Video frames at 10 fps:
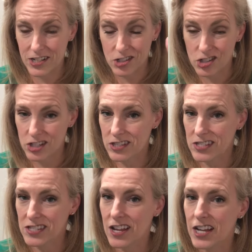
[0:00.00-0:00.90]
attention to the
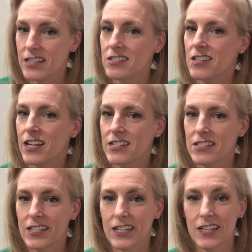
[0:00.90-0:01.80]
slide. The slide
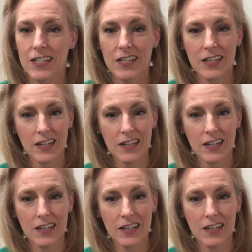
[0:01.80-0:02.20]
is key.